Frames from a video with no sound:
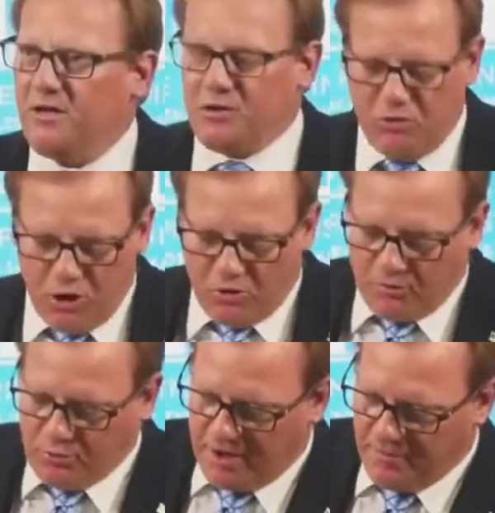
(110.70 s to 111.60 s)
as you know, the
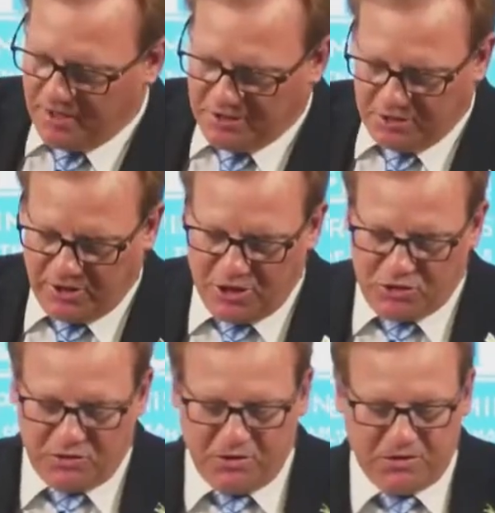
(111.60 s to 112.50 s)
Prime Minister
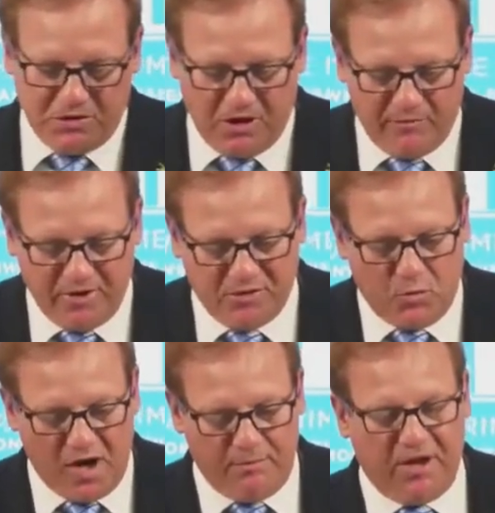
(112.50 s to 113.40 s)
introduced the government's
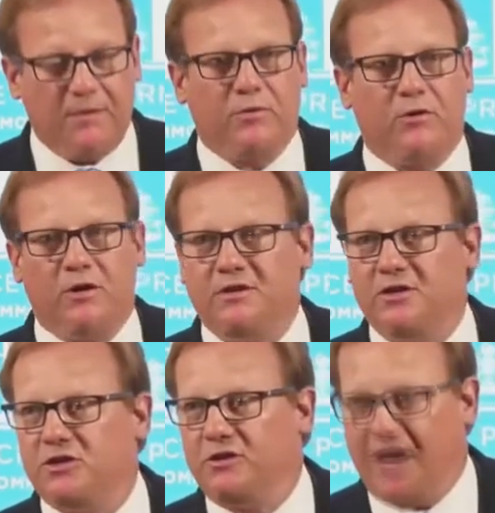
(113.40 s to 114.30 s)
white paper on
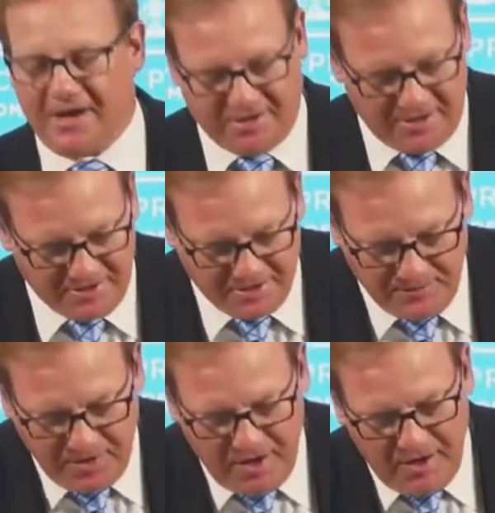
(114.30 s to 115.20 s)
digital assets.
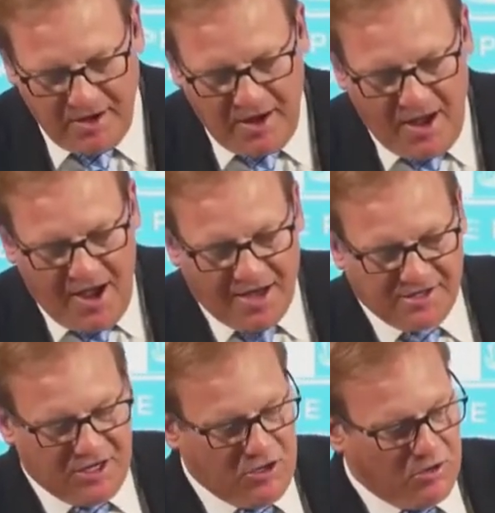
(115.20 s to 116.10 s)
As
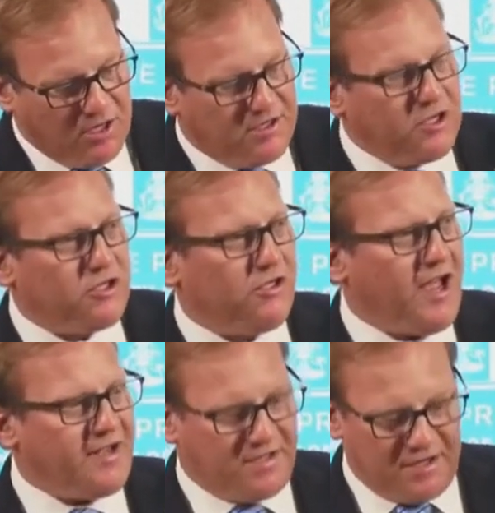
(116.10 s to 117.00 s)
he noted, digital
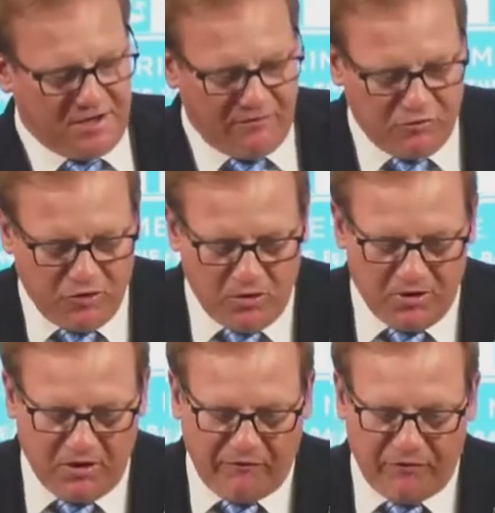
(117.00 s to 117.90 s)
assets have grown
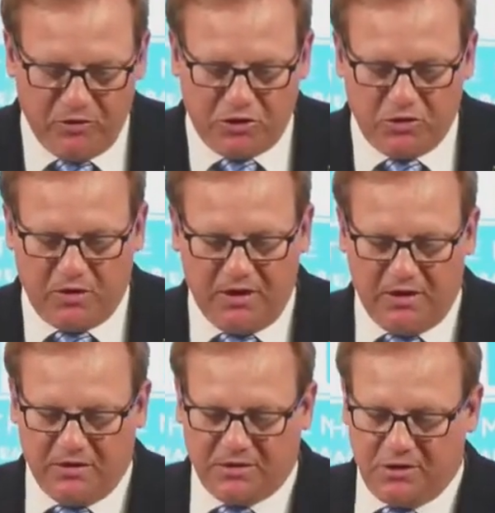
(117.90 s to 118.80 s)
in a few short
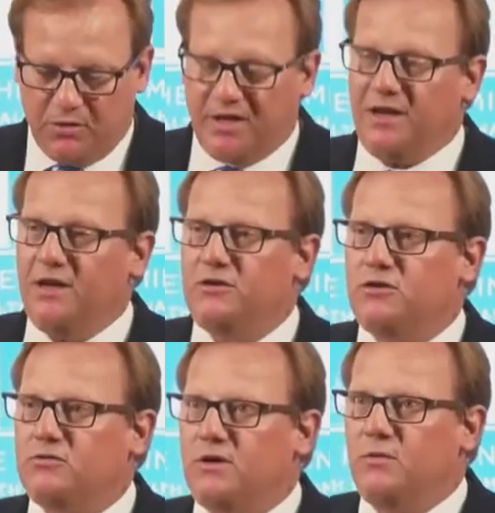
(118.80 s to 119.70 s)
years into an
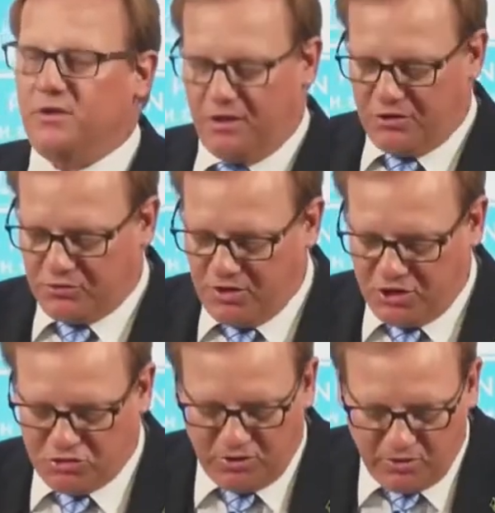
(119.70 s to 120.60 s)
industry with a $3
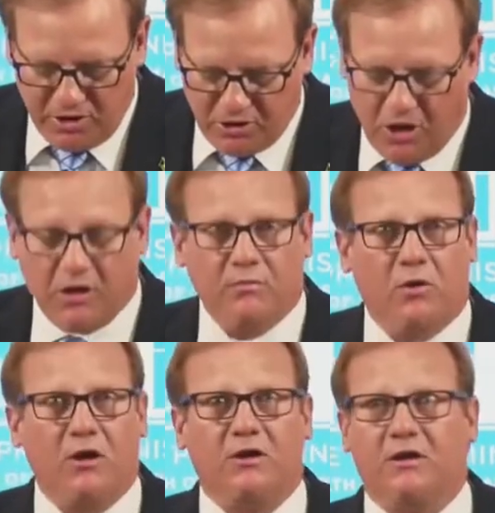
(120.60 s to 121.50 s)
trillion
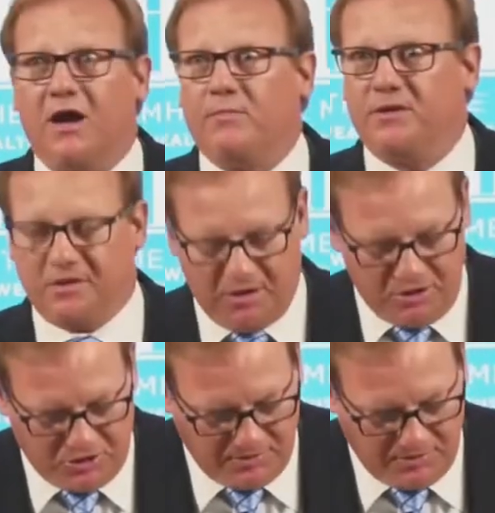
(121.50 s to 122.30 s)
market capitalization.